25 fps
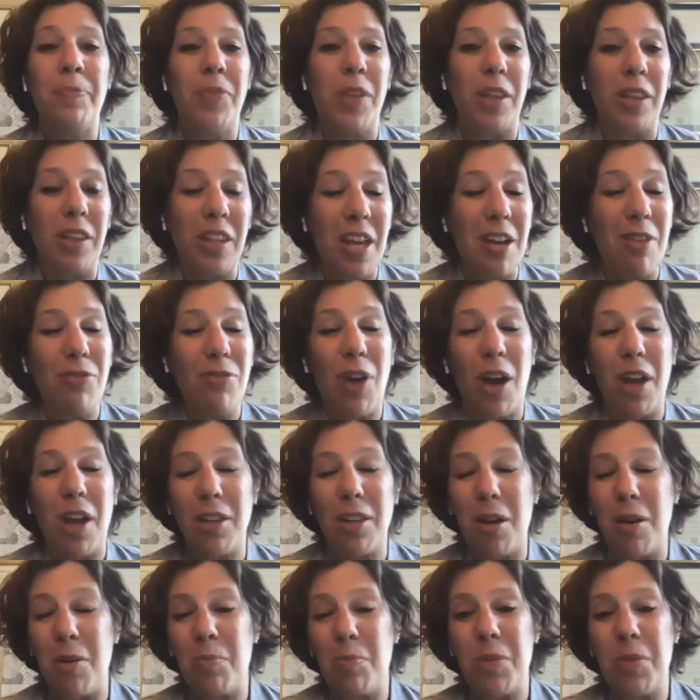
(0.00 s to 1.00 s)
Leave on
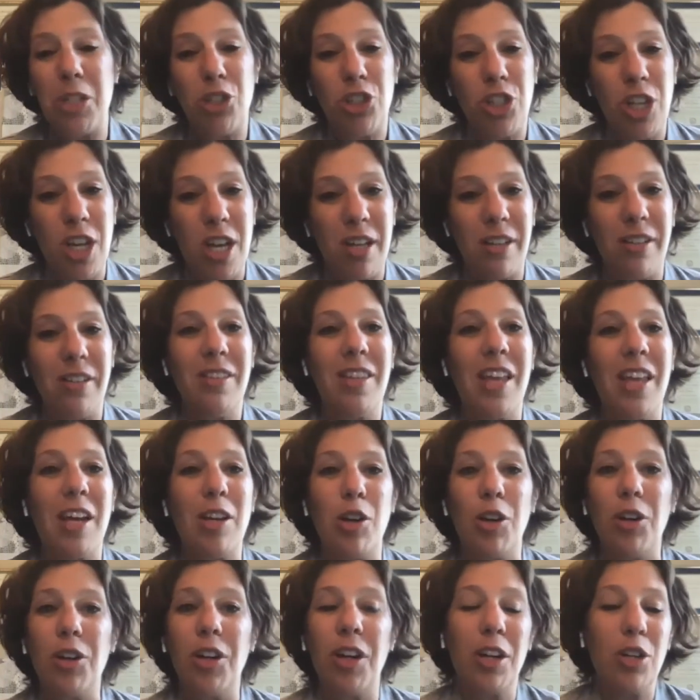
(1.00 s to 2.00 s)
the machine that
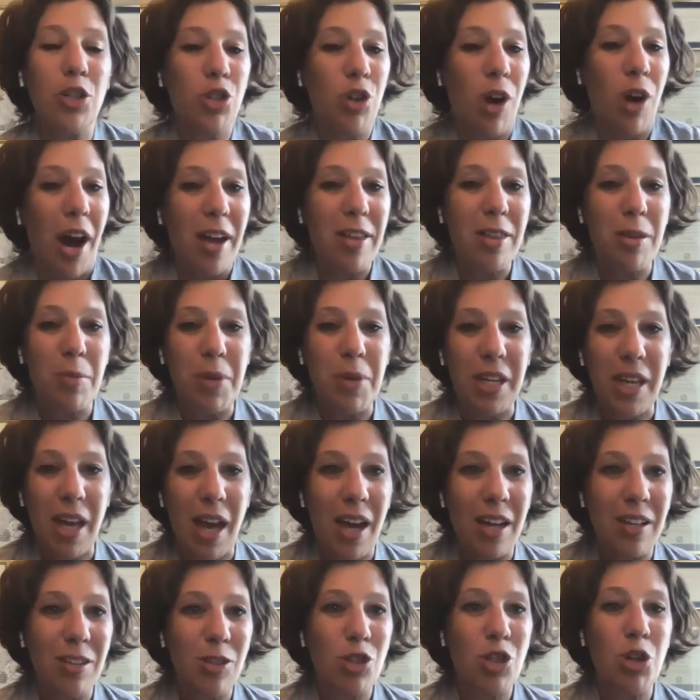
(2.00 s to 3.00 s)
you're going to try them
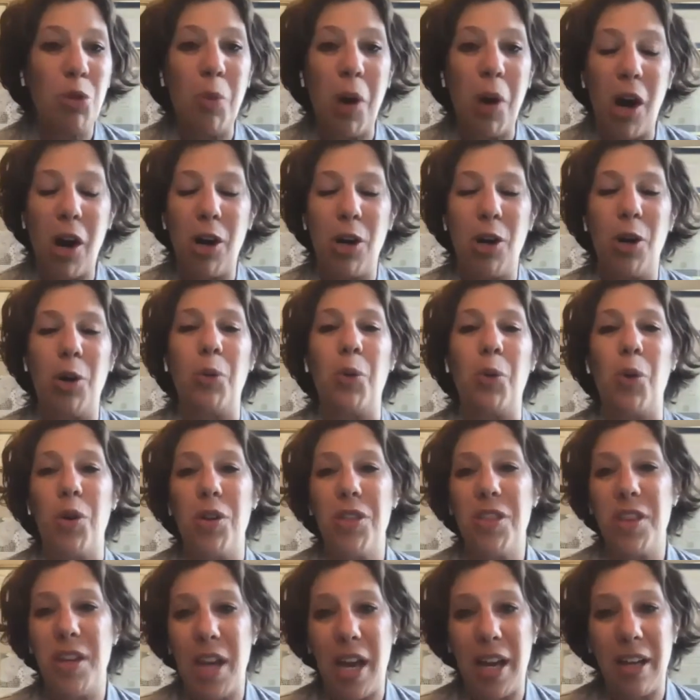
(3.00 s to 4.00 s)
again tomorrow or
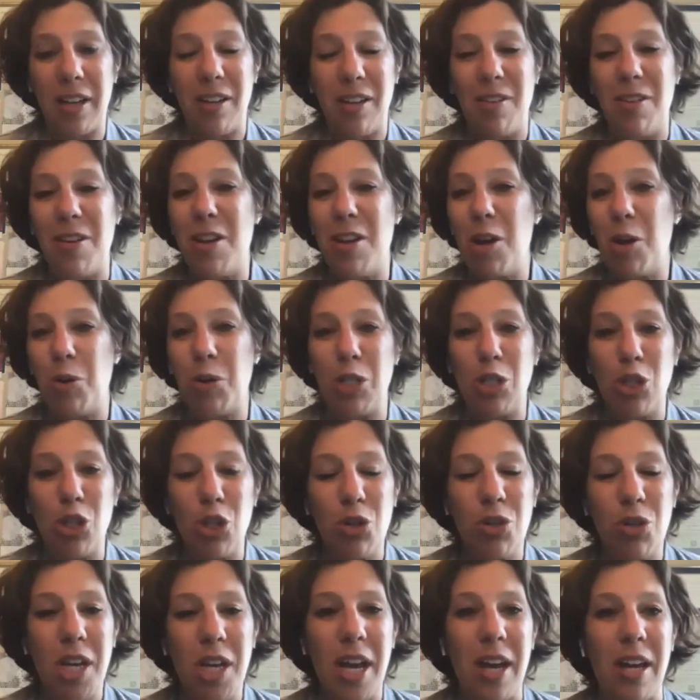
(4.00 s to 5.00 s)
the next, you know, in
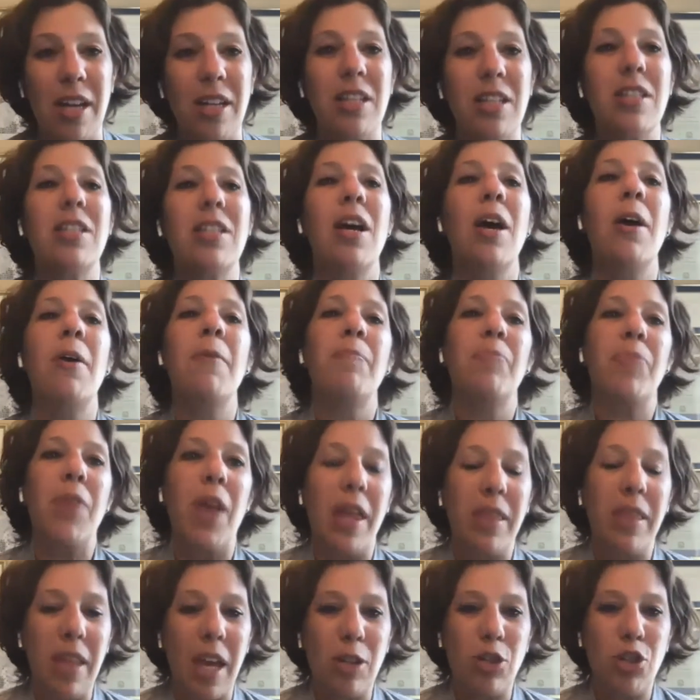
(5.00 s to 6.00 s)
two days,
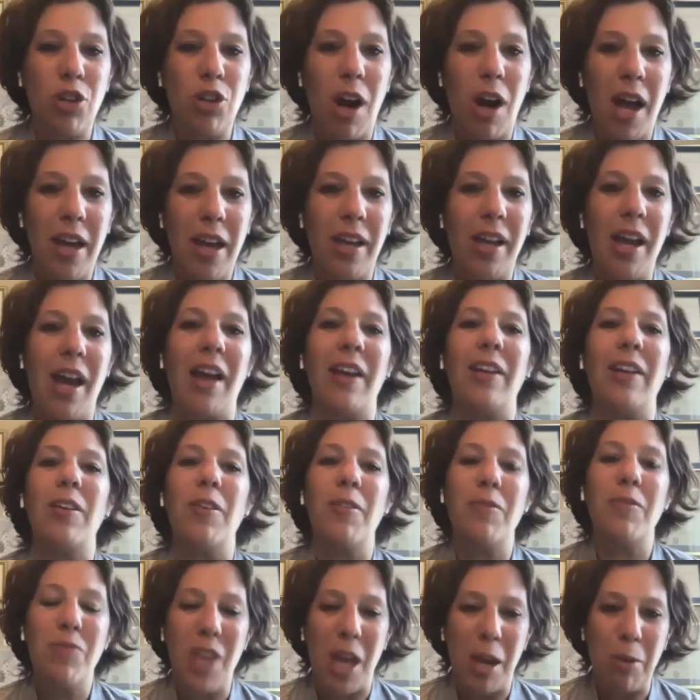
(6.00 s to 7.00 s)
and then try again.
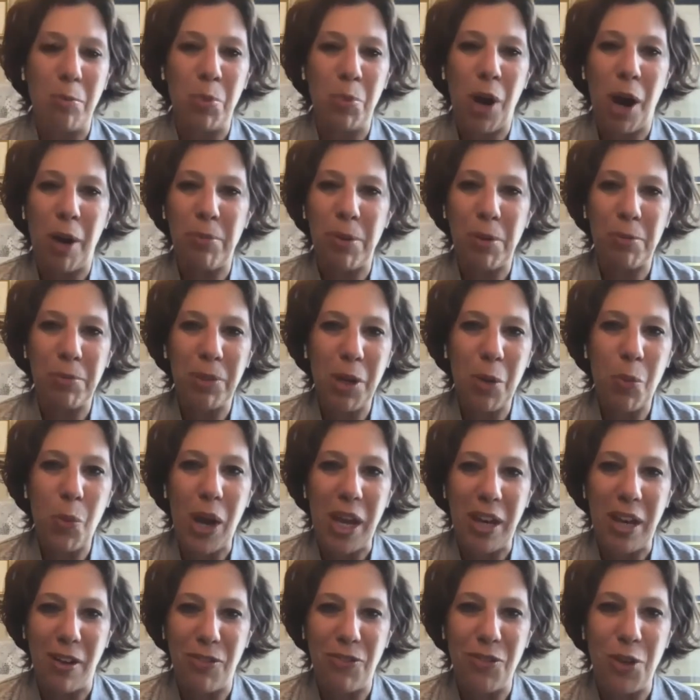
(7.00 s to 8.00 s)
Then probably
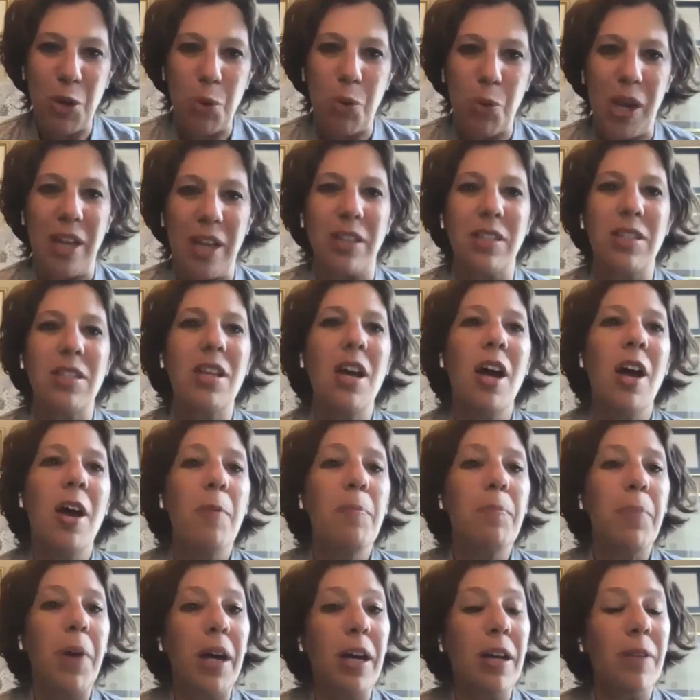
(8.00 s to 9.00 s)
wait a few weeks,
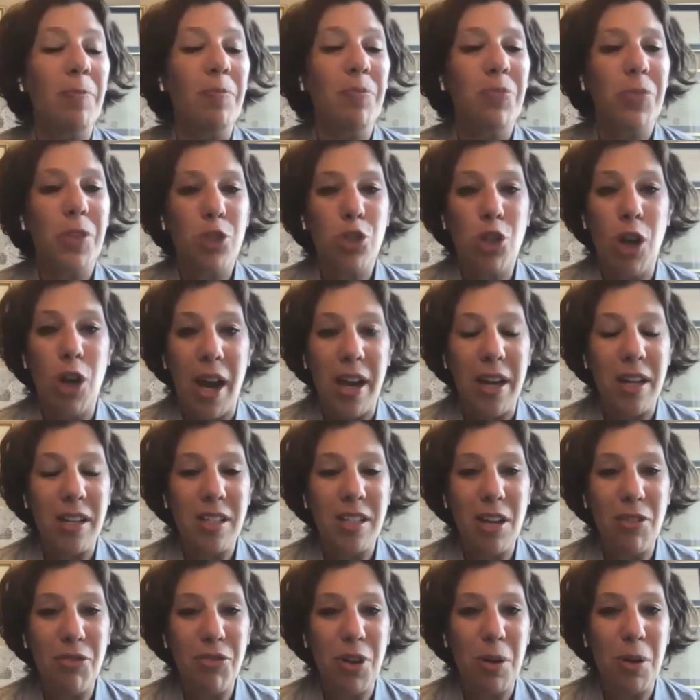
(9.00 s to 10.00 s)
but try a
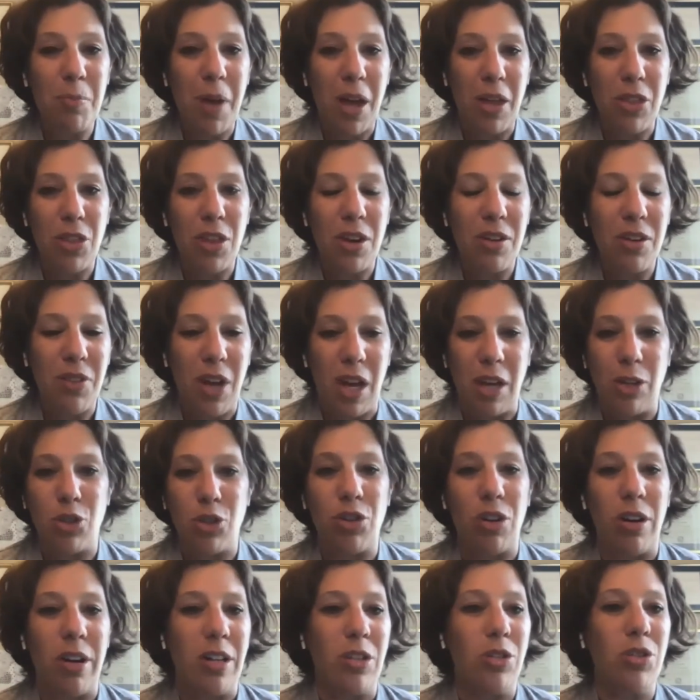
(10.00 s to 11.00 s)
different method of
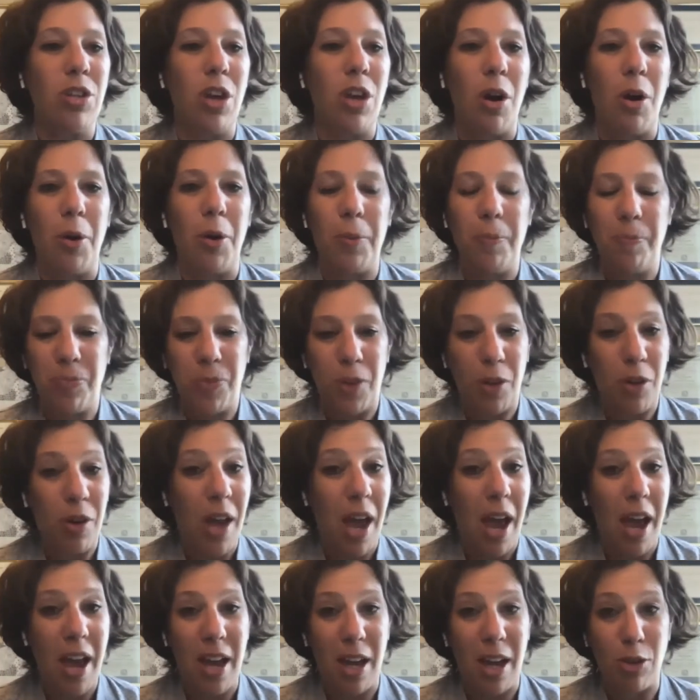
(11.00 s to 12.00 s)
entry. So,
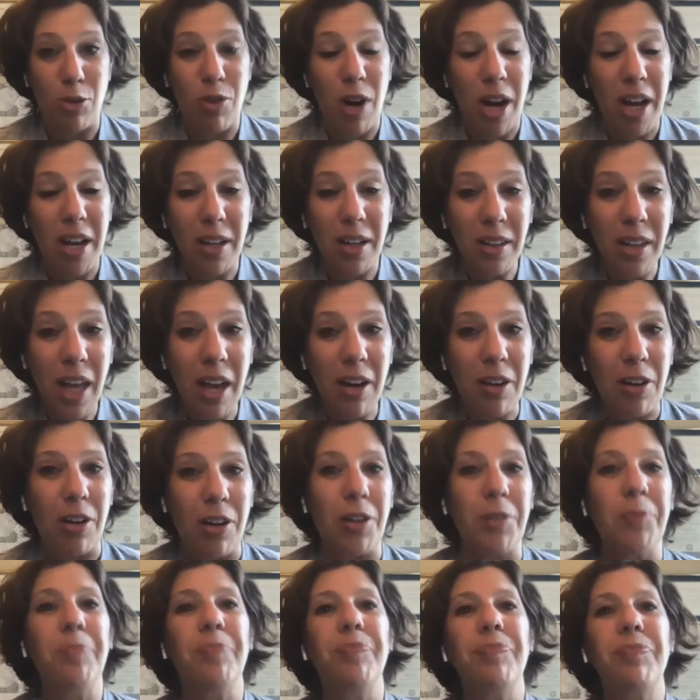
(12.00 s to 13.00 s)
handwrite a
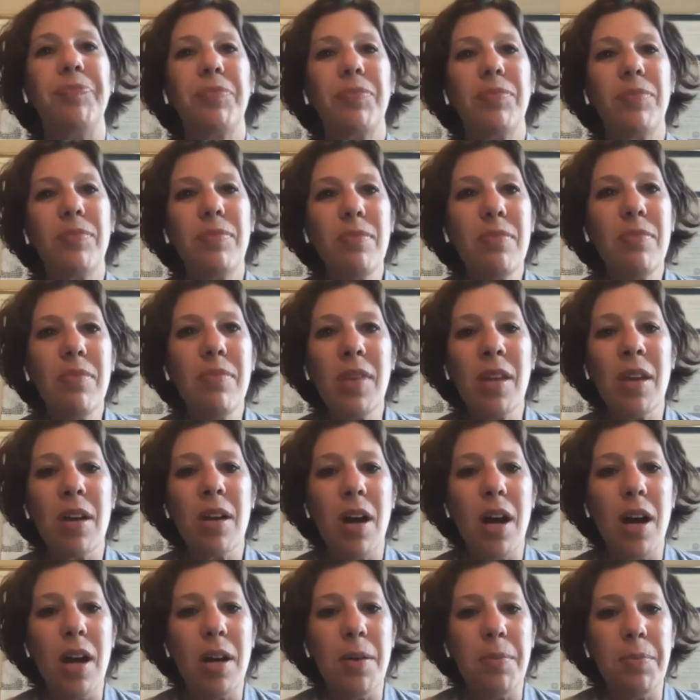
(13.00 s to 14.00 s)
letter,
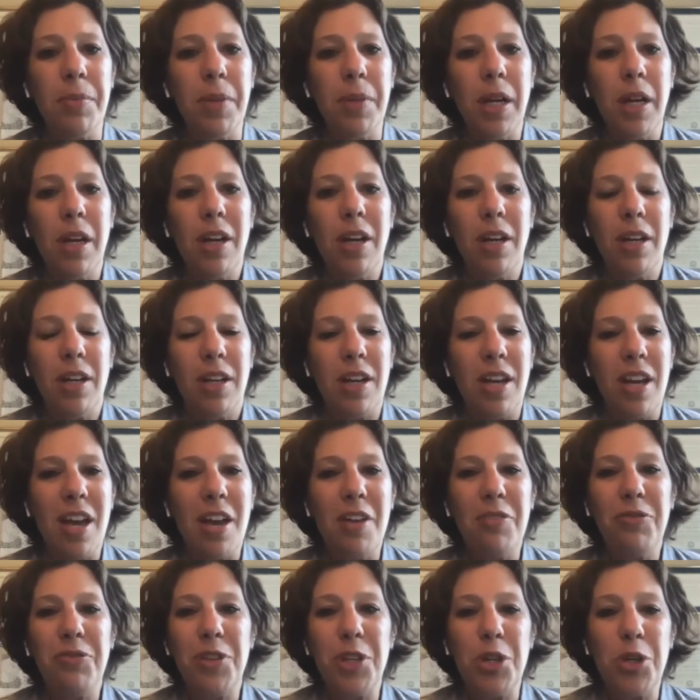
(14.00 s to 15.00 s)
um,
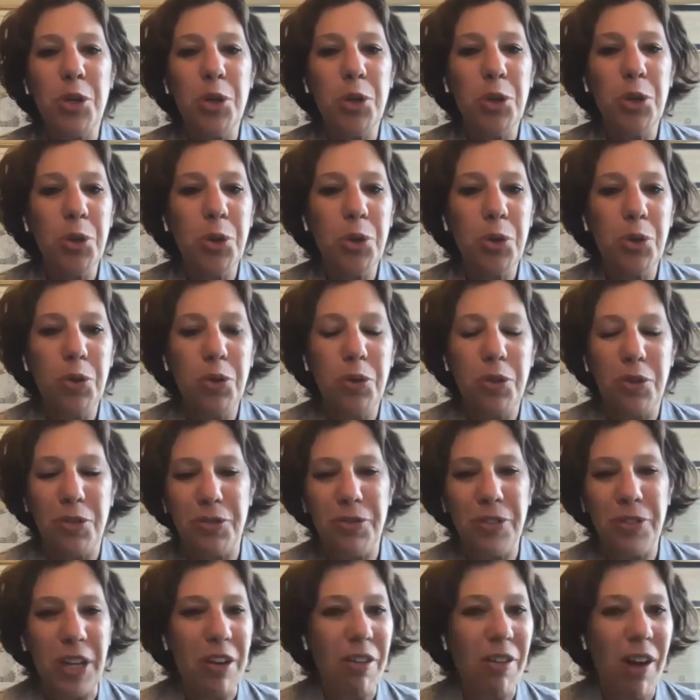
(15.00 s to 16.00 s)
if you
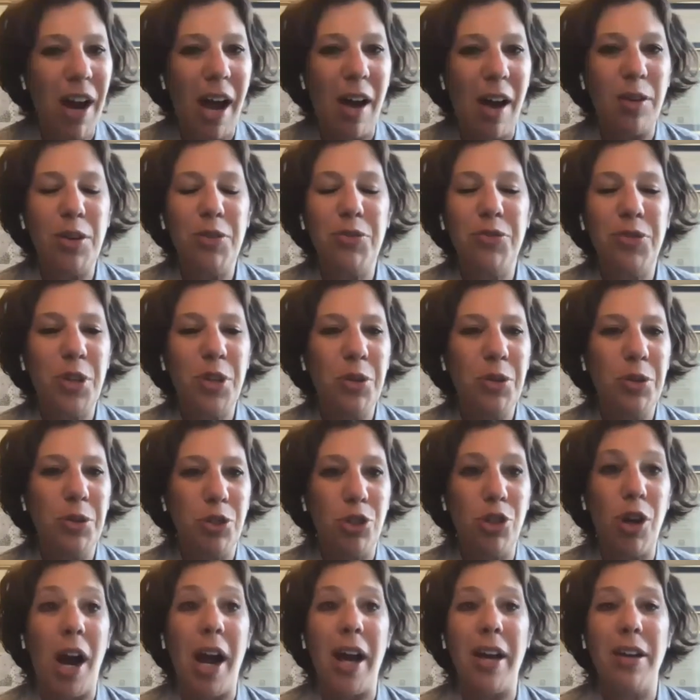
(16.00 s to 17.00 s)
figure out if you
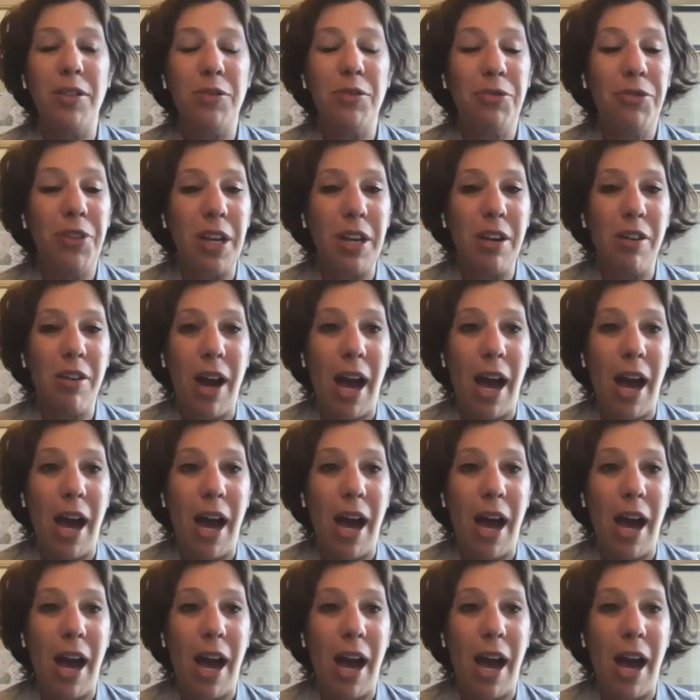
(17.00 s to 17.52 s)
try and figure